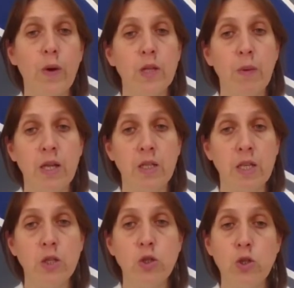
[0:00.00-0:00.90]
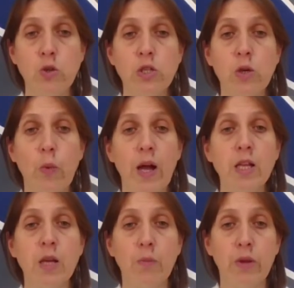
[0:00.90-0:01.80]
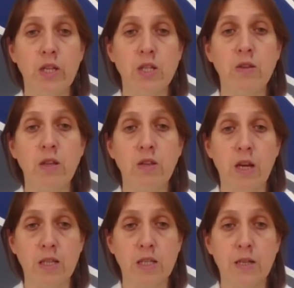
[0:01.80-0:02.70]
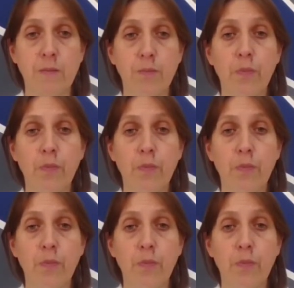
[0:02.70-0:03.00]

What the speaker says: but might need to use while completing the task.